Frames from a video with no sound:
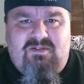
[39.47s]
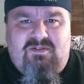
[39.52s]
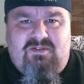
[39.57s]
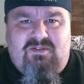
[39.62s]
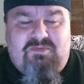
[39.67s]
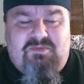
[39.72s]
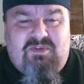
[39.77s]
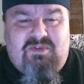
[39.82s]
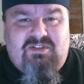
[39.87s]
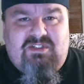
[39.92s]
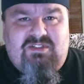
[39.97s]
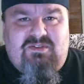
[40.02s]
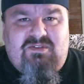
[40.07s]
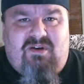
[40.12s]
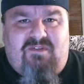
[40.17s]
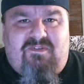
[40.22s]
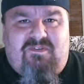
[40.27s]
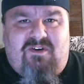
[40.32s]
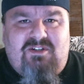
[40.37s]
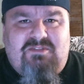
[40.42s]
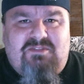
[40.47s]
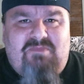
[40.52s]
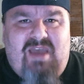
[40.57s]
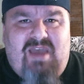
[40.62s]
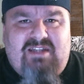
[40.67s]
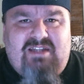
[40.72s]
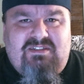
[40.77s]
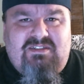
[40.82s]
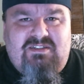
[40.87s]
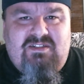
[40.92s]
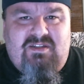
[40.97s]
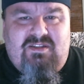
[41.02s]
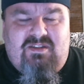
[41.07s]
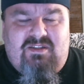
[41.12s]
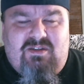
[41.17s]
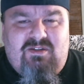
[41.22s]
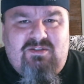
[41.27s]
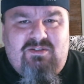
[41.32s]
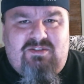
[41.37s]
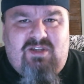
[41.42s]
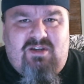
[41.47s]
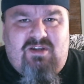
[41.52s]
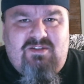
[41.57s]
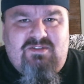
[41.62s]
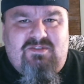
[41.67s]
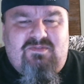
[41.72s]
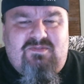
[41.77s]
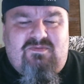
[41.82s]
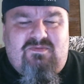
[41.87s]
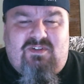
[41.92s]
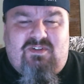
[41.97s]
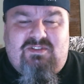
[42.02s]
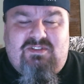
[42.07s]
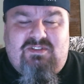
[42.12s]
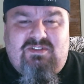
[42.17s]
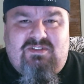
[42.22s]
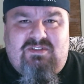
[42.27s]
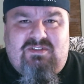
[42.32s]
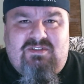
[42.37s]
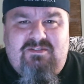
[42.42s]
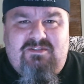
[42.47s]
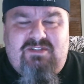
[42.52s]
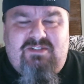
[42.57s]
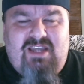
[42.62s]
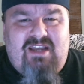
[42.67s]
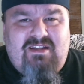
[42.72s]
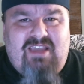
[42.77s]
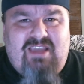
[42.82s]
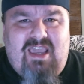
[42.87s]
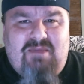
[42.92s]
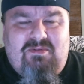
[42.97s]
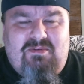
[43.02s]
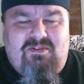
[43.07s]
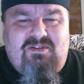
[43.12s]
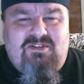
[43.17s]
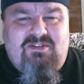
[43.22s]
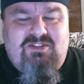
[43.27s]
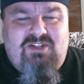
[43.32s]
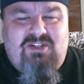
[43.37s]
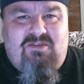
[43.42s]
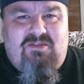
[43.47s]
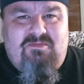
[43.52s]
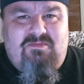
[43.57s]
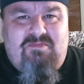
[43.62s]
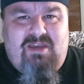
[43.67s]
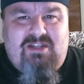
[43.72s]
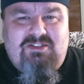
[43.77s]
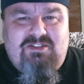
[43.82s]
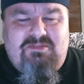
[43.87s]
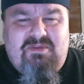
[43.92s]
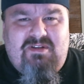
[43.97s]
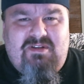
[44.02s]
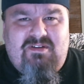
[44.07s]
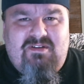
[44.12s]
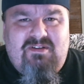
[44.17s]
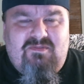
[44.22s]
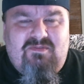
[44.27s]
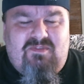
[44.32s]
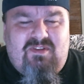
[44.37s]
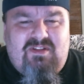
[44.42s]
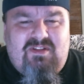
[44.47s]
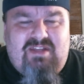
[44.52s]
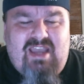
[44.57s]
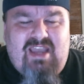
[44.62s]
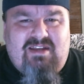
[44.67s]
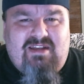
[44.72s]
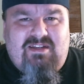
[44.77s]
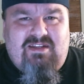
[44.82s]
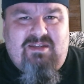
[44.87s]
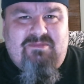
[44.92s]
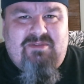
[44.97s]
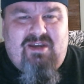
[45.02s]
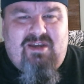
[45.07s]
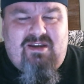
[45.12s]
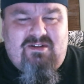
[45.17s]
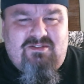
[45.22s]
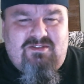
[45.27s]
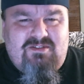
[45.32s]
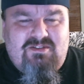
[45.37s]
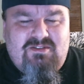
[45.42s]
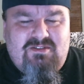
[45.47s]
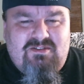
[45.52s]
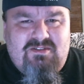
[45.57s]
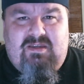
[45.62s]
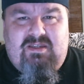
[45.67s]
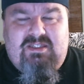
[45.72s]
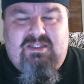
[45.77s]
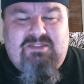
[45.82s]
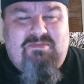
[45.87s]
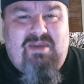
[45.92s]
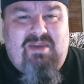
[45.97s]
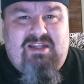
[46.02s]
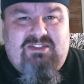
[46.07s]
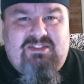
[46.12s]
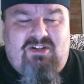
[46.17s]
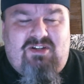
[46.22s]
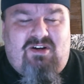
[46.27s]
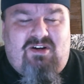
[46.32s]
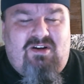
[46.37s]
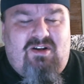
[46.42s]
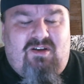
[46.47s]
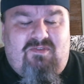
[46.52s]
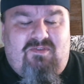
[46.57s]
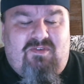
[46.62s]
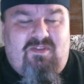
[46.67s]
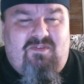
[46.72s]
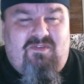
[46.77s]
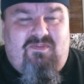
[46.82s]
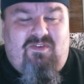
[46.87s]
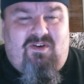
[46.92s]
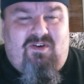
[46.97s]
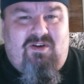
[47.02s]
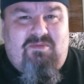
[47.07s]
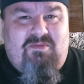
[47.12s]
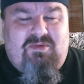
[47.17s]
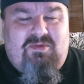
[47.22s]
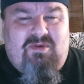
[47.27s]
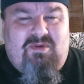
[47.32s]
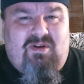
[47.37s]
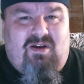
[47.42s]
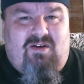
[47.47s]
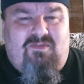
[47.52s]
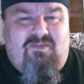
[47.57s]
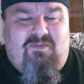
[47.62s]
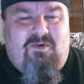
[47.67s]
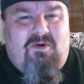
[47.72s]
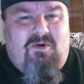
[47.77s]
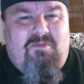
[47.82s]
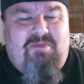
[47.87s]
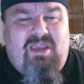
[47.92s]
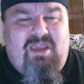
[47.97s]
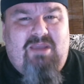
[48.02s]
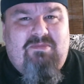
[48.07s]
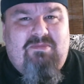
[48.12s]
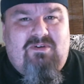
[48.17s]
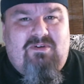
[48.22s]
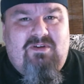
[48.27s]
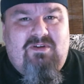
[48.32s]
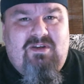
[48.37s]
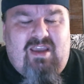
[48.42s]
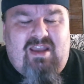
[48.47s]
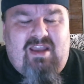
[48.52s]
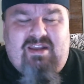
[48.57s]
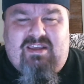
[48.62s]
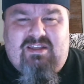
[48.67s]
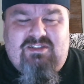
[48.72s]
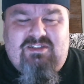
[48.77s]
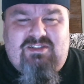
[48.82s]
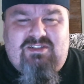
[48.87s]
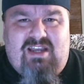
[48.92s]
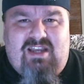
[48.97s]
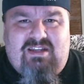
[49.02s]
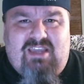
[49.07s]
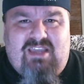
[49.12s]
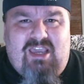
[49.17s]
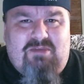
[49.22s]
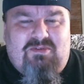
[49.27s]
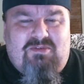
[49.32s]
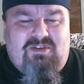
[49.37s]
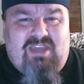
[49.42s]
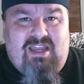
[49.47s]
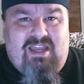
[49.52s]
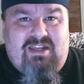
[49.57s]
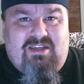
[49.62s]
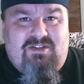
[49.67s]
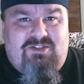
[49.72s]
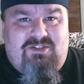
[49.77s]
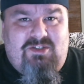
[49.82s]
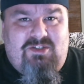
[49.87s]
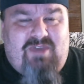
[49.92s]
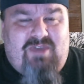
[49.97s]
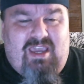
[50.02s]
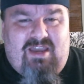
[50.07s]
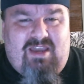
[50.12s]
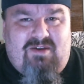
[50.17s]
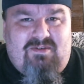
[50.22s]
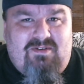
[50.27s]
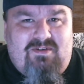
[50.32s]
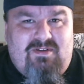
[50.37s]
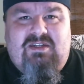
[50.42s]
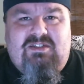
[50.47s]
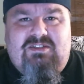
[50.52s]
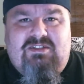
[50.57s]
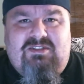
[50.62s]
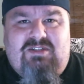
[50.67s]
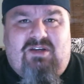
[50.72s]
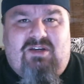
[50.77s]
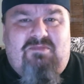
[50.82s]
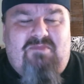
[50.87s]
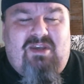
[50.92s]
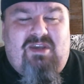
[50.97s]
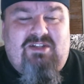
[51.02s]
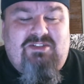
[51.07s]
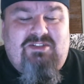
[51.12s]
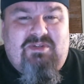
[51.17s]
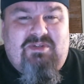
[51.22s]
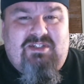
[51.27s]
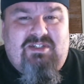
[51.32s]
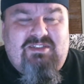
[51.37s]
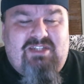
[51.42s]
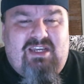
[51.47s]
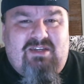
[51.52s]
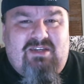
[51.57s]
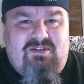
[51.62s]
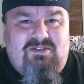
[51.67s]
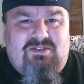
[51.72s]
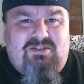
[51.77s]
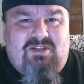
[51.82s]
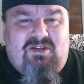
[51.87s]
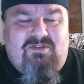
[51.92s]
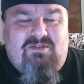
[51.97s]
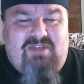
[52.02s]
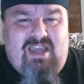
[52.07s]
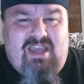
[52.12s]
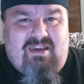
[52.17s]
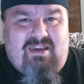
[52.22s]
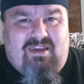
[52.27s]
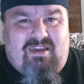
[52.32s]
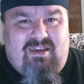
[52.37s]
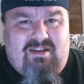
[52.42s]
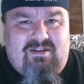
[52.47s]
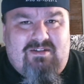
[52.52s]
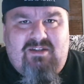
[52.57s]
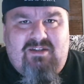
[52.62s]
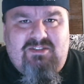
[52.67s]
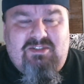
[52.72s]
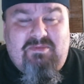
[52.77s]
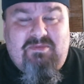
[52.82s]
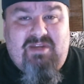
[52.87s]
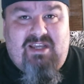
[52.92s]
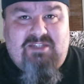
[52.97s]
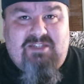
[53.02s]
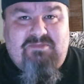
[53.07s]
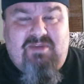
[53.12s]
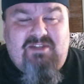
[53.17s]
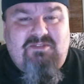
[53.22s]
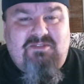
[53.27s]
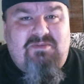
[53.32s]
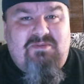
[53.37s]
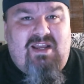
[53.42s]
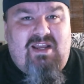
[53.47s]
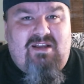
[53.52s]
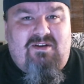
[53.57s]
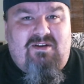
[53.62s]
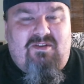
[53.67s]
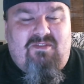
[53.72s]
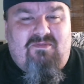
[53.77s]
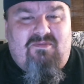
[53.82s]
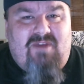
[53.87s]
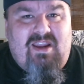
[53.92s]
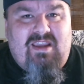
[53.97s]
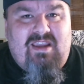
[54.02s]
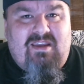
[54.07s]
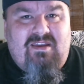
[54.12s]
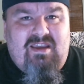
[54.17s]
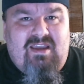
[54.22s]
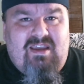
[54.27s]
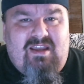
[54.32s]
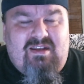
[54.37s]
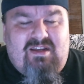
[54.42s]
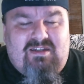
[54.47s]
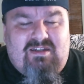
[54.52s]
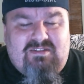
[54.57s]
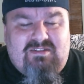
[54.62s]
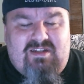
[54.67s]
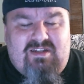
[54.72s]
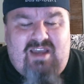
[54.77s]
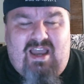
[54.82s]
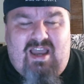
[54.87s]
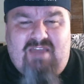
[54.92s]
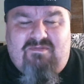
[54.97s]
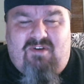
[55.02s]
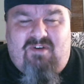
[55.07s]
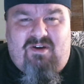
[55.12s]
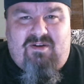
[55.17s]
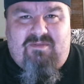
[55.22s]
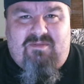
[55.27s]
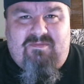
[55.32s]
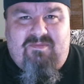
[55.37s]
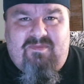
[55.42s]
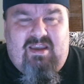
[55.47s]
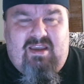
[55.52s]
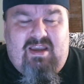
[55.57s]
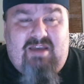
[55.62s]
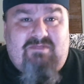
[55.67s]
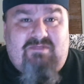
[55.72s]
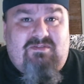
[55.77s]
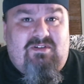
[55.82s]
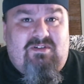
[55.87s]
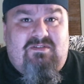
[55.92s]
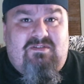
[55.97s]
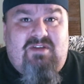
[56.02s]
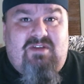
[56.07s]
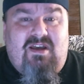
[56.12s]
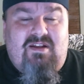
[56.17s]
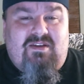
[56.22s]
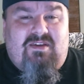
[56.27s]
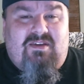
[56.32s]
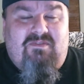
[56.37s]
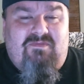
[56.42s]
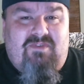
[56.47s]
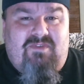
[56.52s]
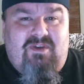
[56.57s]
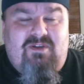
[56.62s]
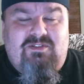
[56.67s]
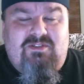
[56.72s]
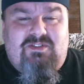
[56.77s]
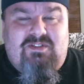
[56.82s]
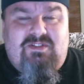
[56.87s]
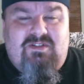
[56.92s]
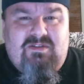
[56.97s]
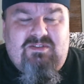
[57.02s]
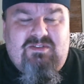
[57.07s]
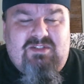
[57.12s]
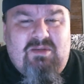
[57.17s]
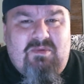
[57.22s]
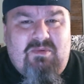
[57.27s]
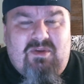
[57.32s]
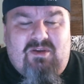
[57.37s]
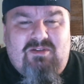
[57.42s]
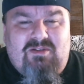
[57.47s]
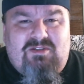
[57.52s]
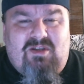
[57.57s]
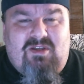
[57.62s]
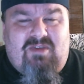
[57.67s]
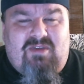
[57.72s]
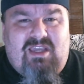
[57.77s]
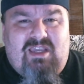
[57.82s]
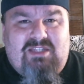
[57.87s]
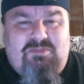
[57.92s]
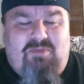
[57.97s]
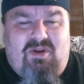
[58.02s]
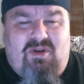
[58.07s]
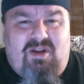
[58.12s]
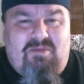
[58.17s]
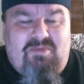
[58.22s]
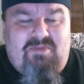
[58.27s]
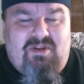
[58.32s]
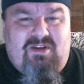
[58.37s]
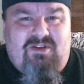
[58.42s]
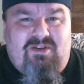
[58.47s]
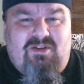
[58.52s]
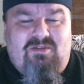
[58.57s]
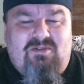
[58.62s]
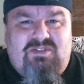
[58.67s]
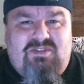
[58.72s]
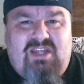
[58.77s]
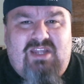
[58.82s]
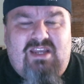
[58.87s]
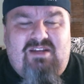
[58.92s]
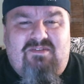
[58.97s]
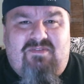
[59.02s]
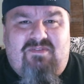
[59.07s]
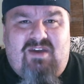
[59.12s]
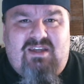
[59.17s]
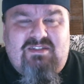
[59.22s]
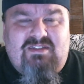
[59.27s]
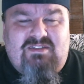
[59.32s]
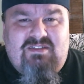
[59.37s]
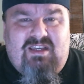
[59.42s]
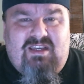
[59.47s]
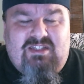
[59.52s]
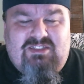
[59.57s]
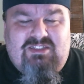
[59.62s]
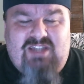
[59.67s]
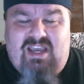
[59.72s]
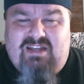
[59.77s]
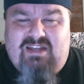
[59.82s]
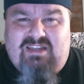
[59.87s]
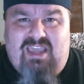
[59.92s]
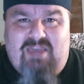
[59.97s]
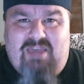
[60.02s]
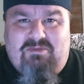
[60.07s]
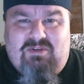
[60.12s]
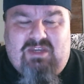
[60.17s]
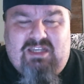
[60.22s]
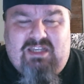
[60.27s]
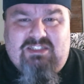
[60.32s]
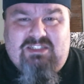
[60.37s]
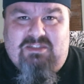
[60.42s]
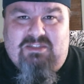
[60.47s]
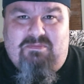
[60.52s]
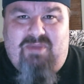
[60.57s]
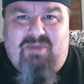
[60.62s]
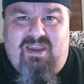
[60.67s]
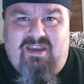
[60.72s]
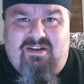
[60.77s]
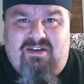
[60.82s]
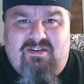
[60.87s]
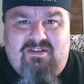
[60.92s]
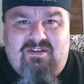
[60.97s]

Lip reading: Which brings us to our first match, the Usos versus Chad Gable and Shelton Benjamin for the tag team titles. This match started off with a flurry between all four people, ending in Chad Gable getting a two count. Shelton Benjamin and Jey Uso tag in. Jimmy knocks Benjamin out of the ring and does a dive on him. After a ton of confusion, Jimmy Uso gets put up in the Doomsday device and Chad Gable gets the pin.